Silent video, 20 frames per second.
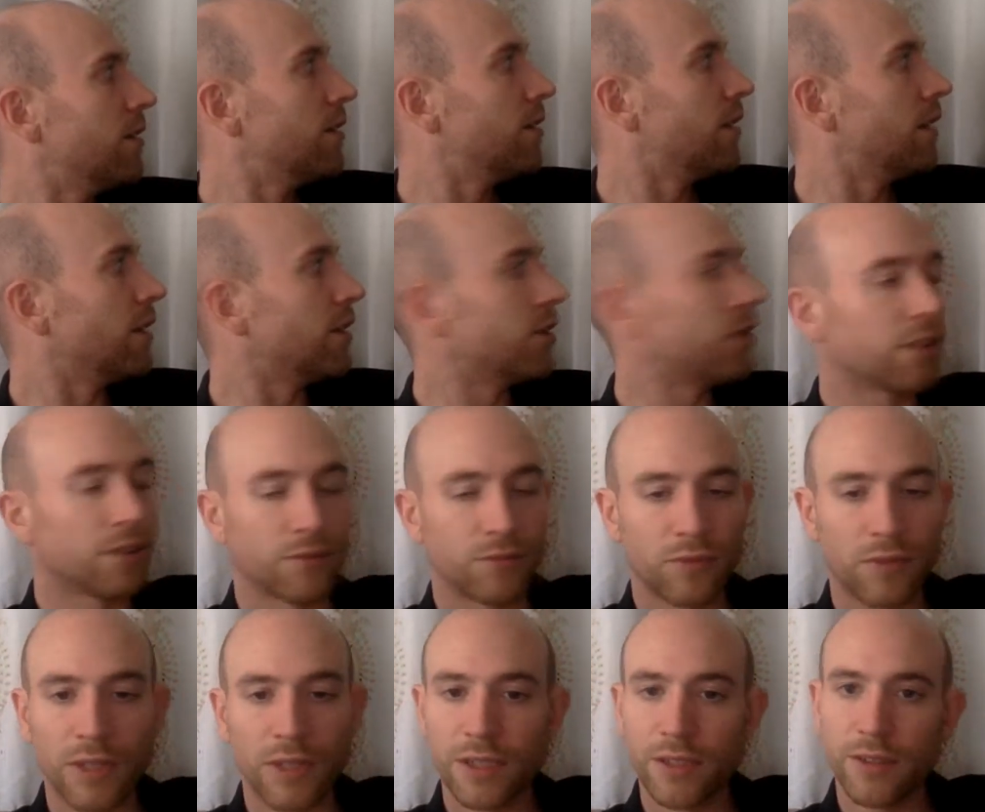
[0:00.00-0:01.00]
I should have
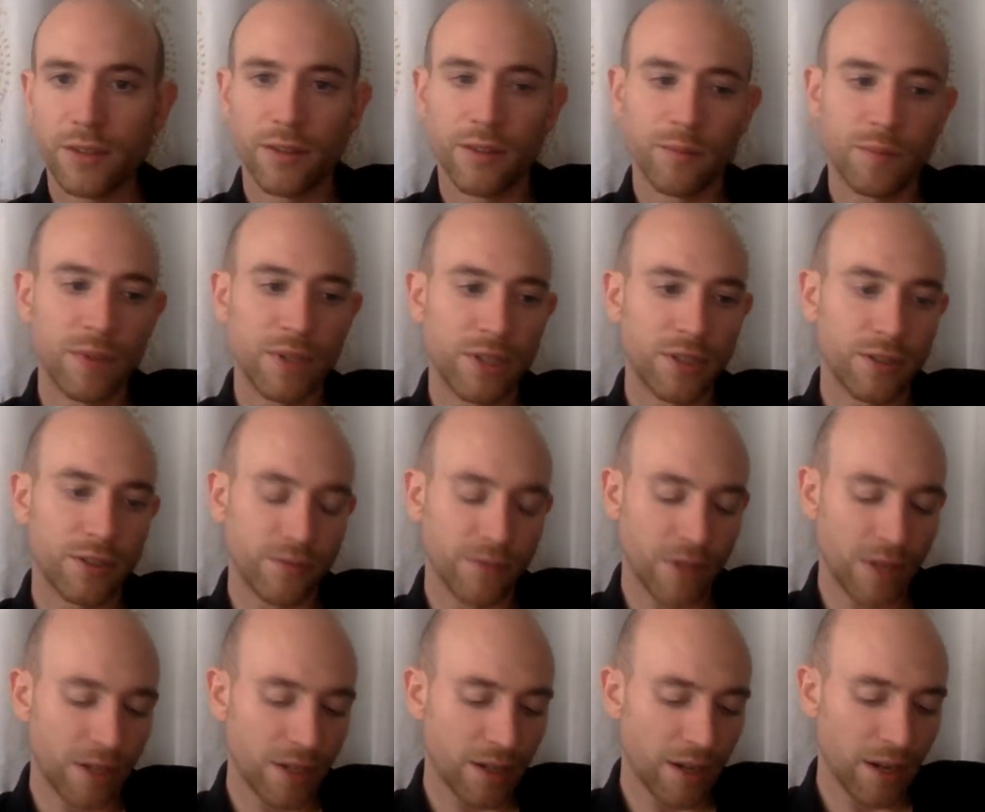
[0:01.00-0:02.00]
went to the pitch
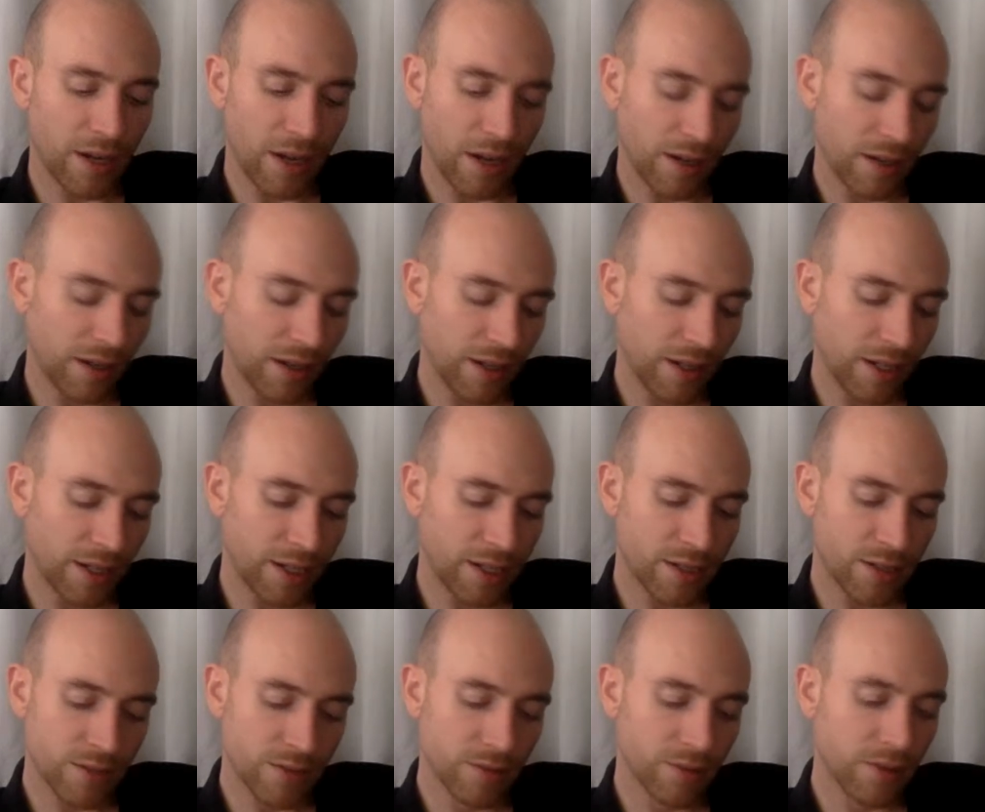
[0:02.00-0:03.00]
event. I
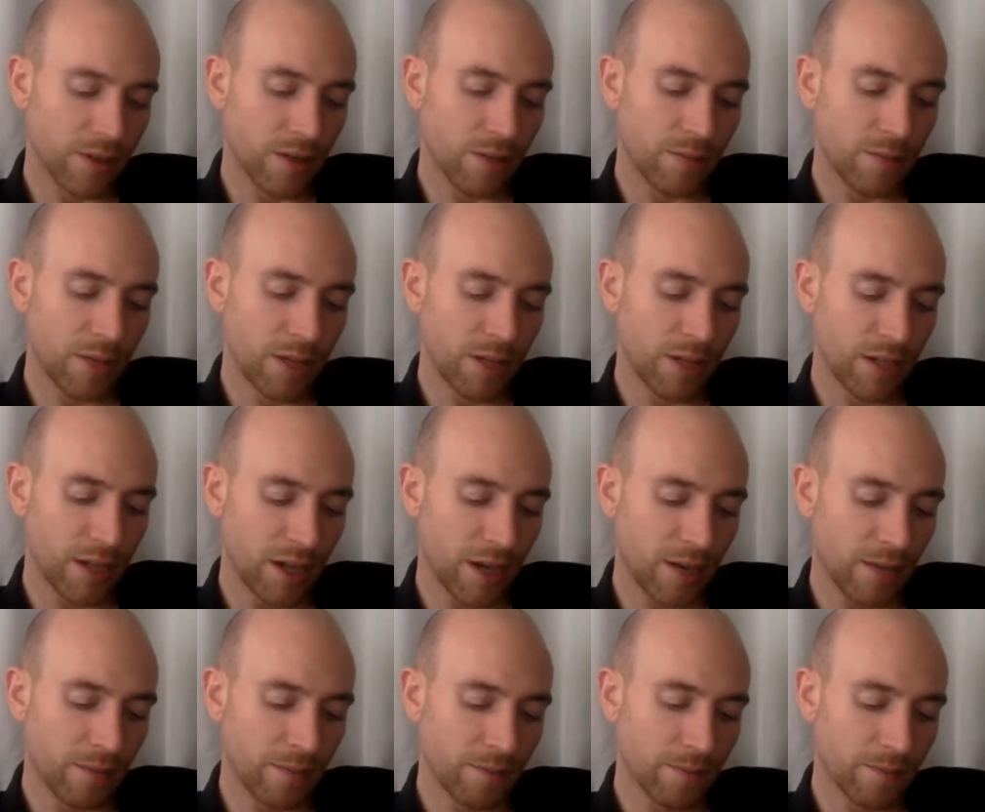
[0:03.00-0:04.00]
screwed up big
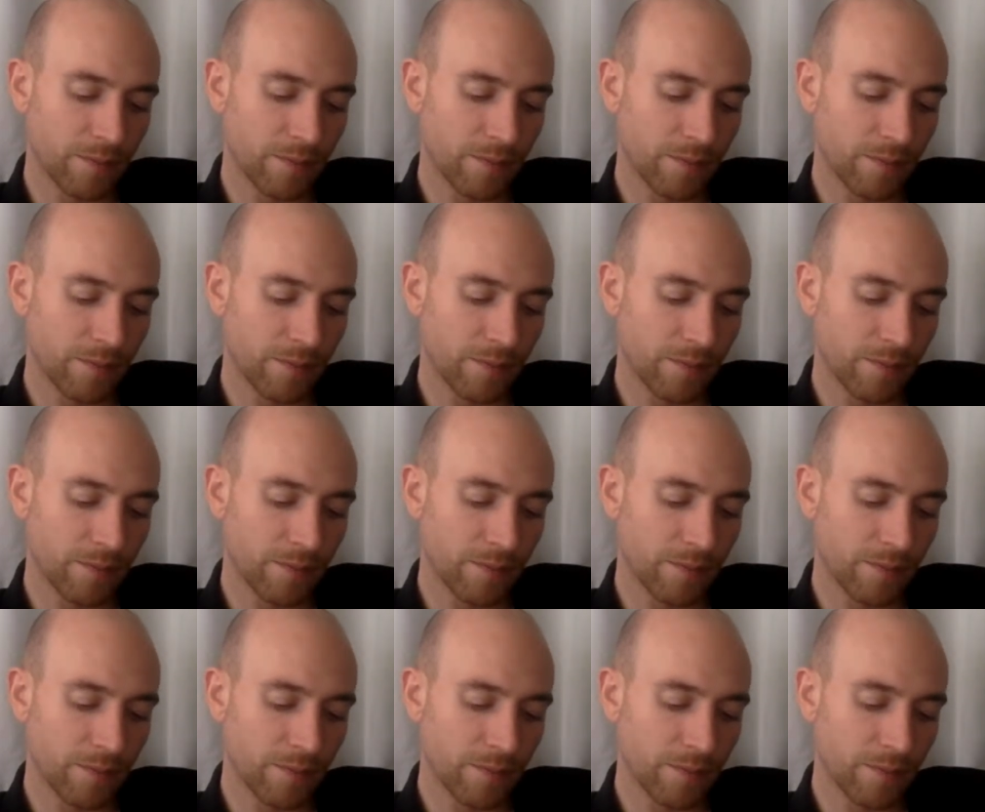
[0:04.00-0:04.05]
time.